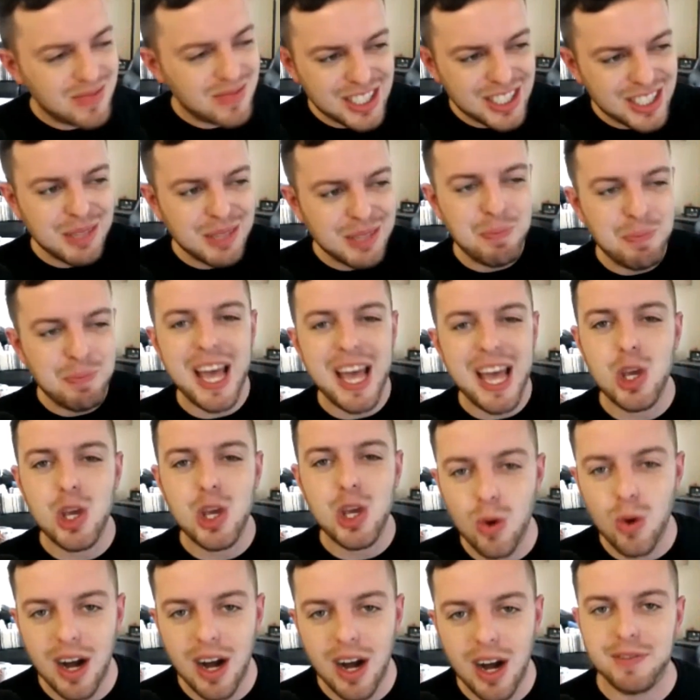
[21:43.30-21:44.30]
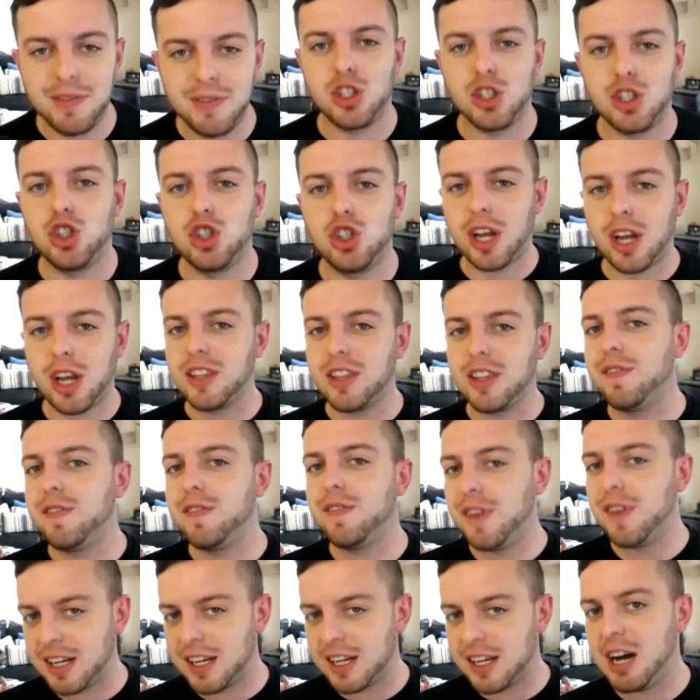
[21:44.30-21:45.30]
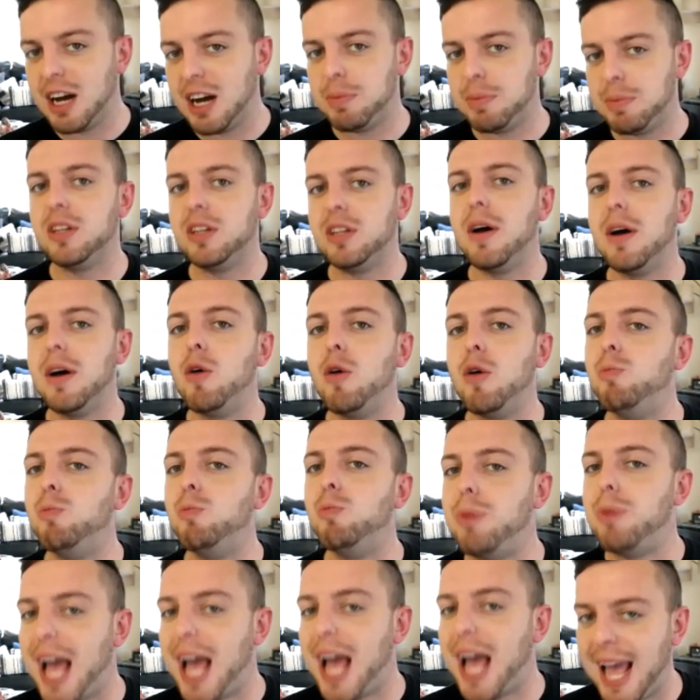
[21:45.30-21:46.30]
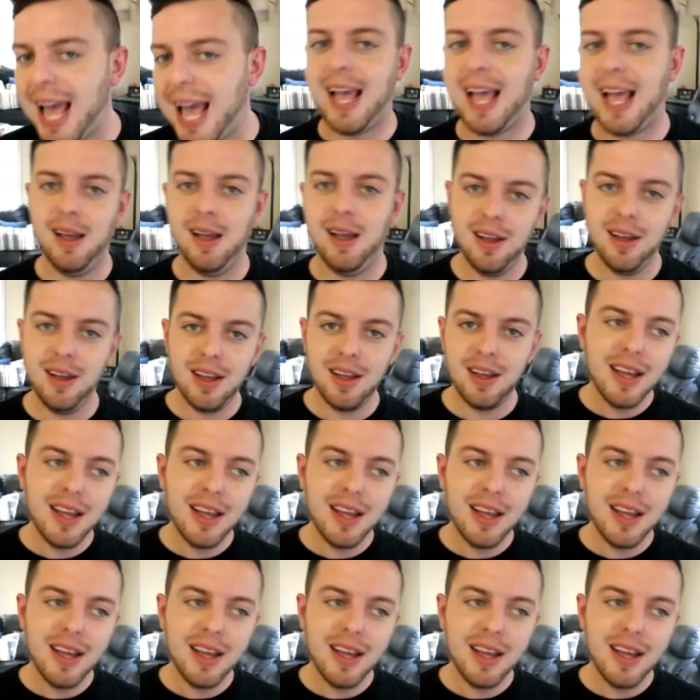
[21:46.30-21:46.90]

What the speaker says: just to pay you off to shut the fuck up and obey.